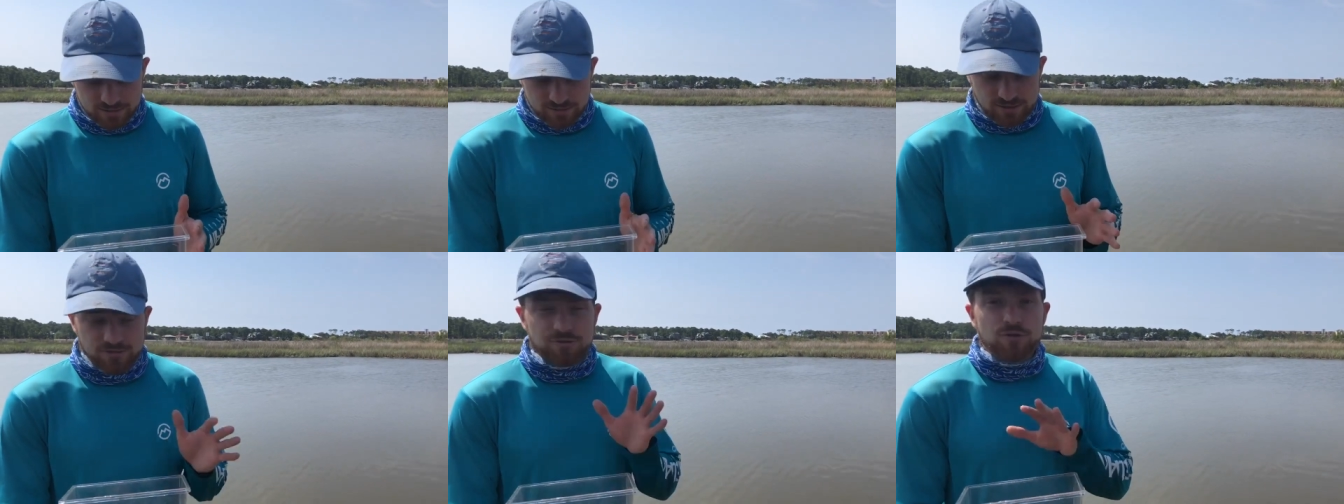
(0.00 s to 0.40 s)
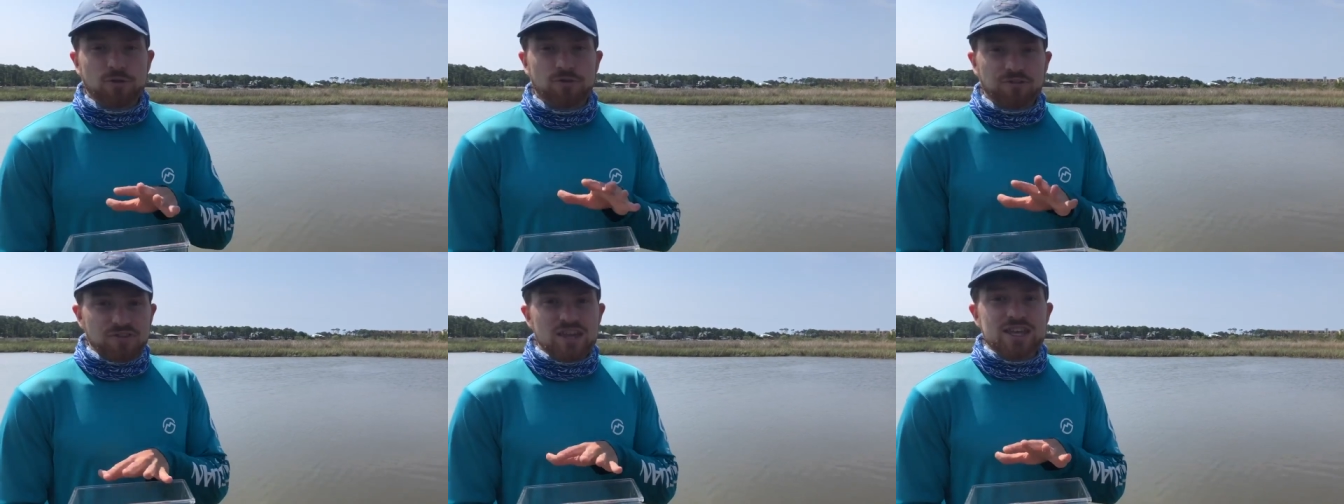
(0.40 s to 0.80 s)
Now, if you're a
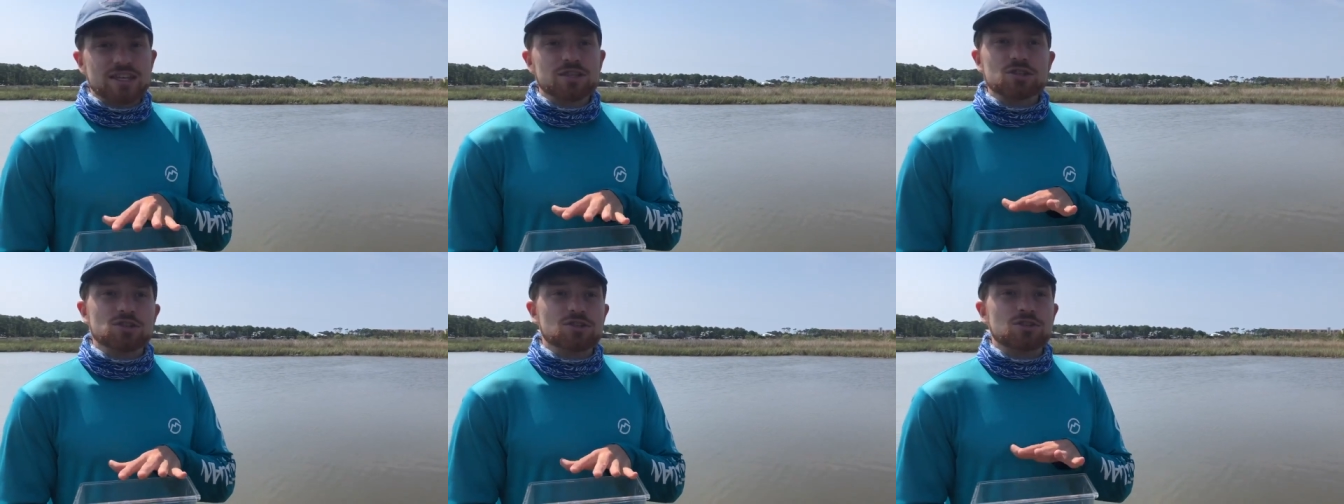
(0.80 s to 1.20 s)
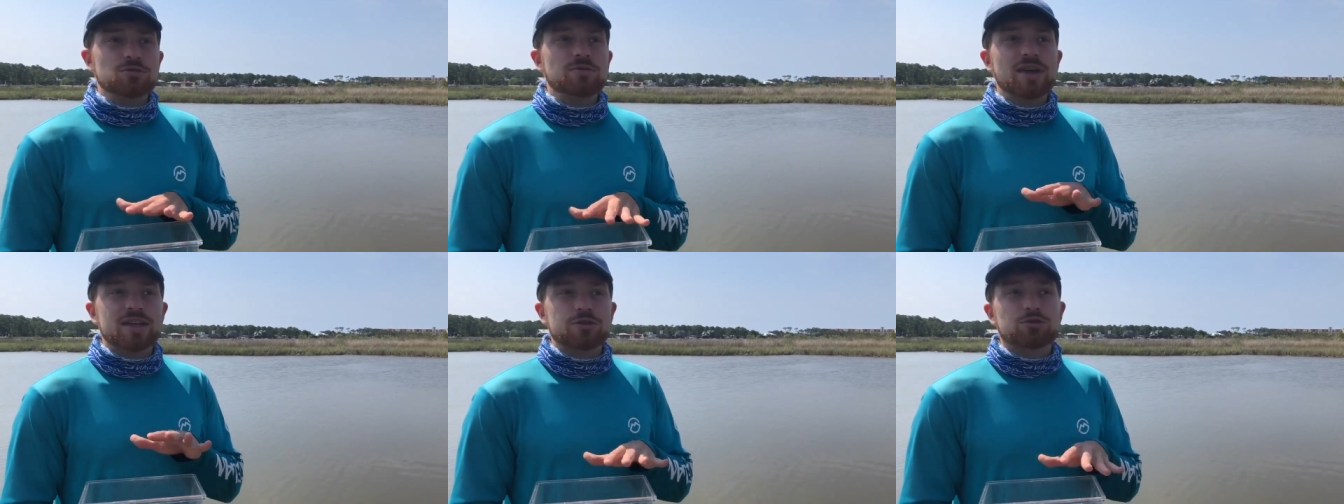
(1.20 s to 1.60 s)
fish and you
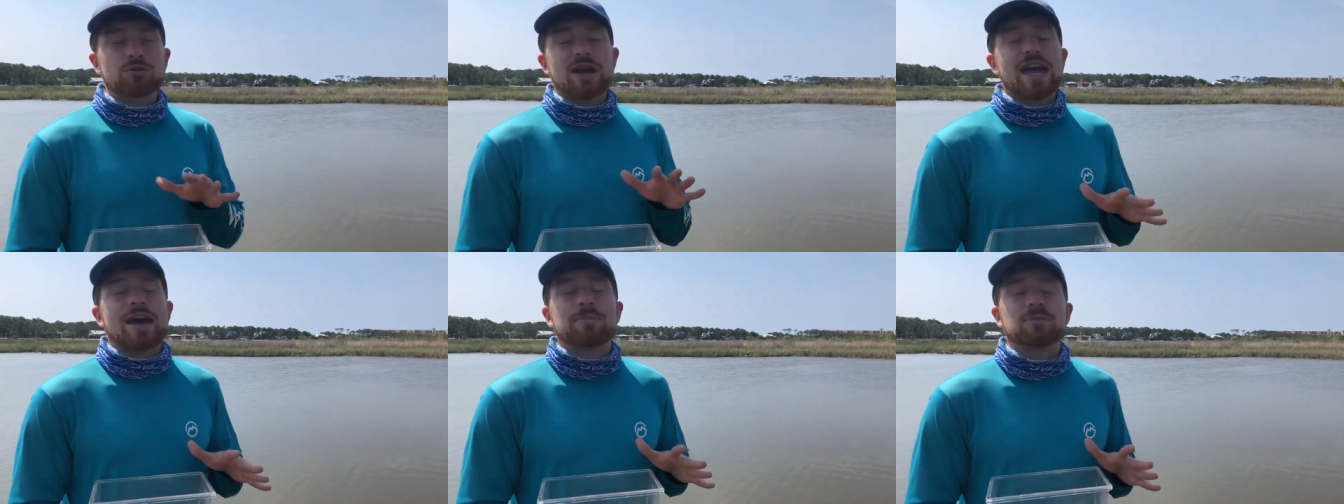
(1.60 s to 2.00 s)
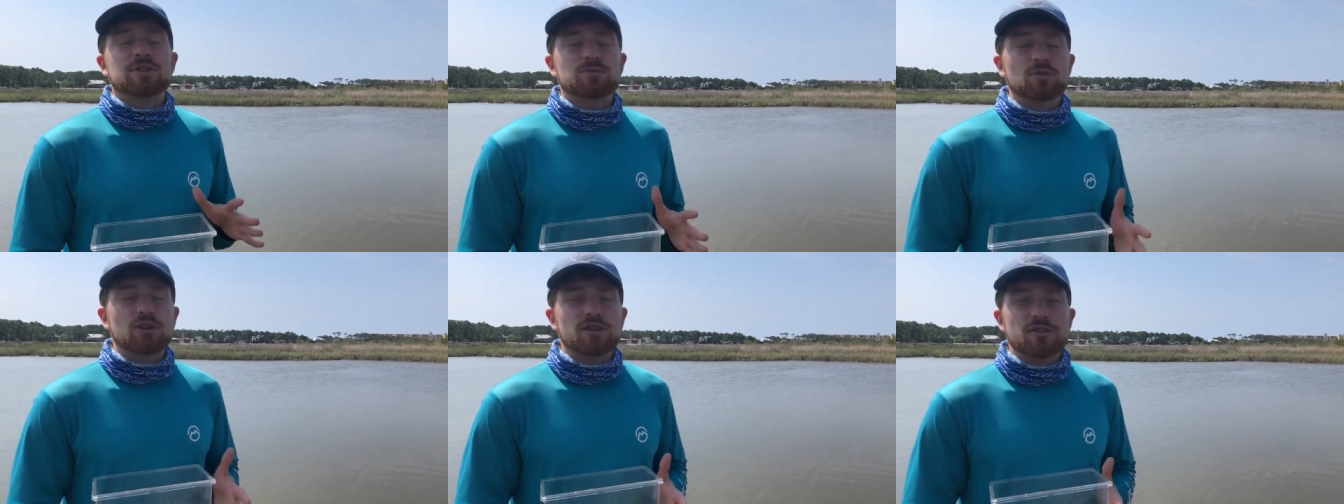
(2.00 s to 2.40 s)
get trapped
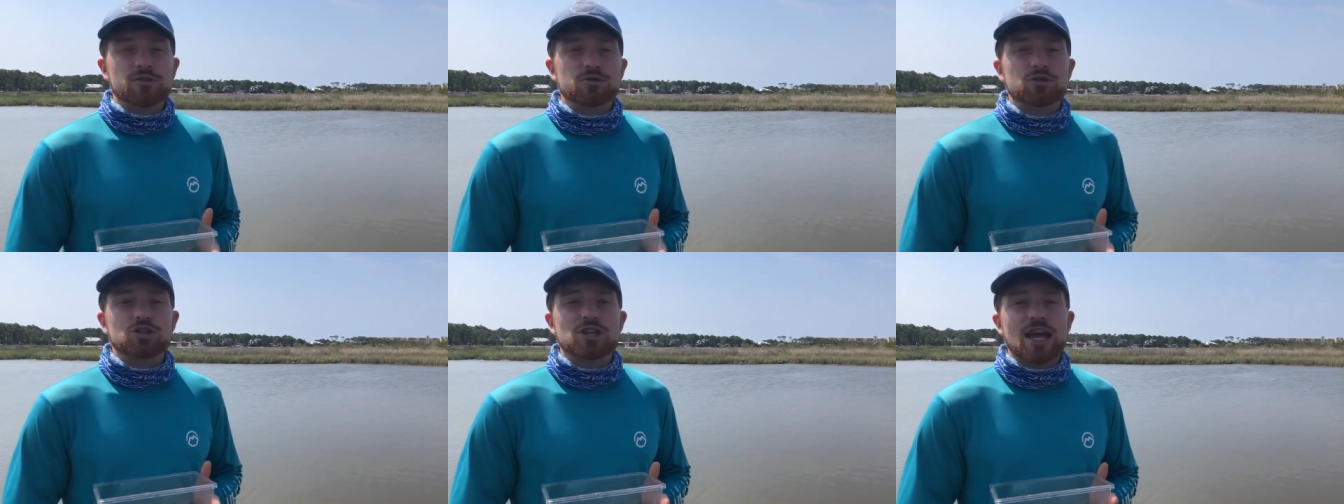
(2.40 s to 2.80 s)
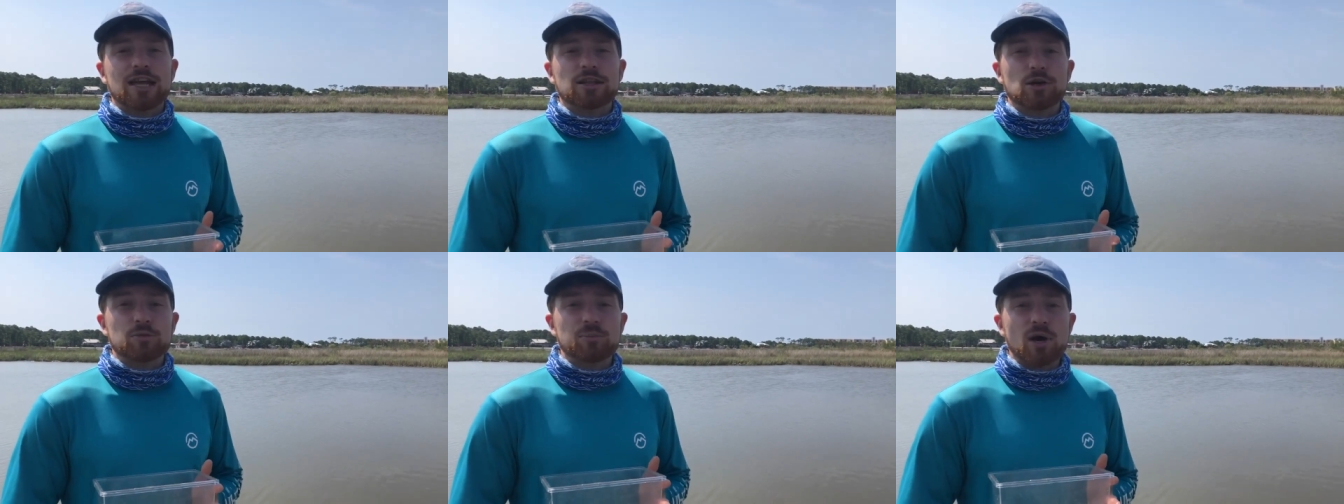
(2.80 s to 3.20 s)
in one of those
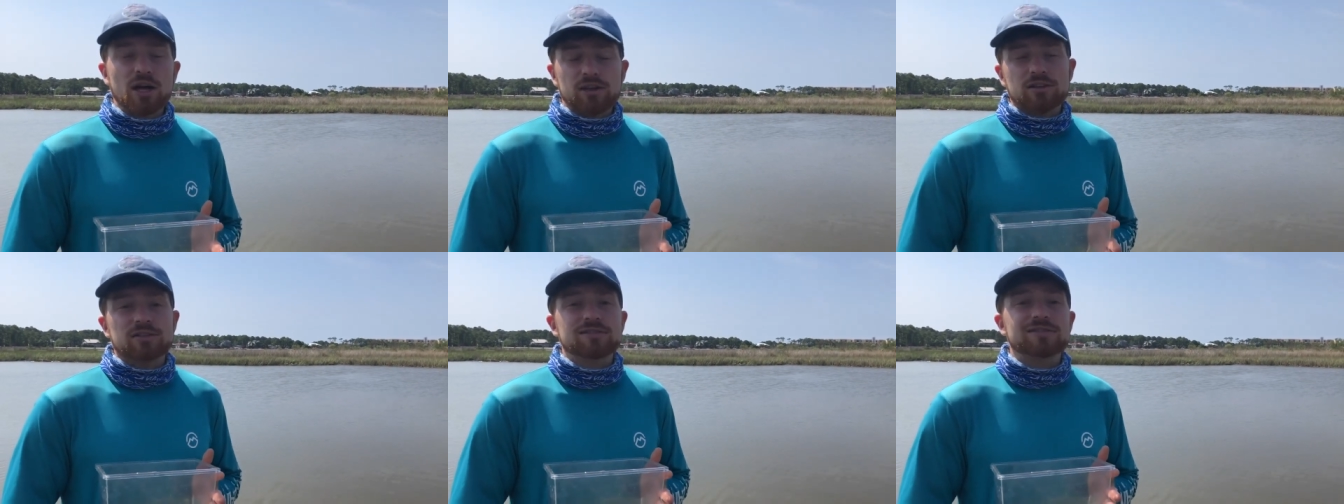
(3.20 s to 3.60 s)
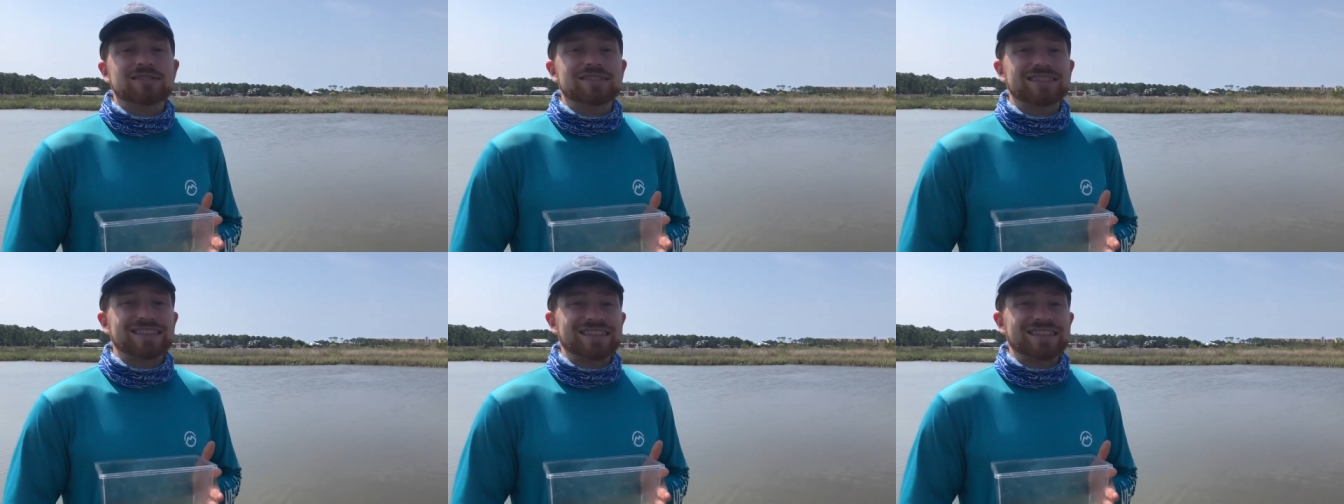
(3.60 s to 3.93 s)
shallow puddles,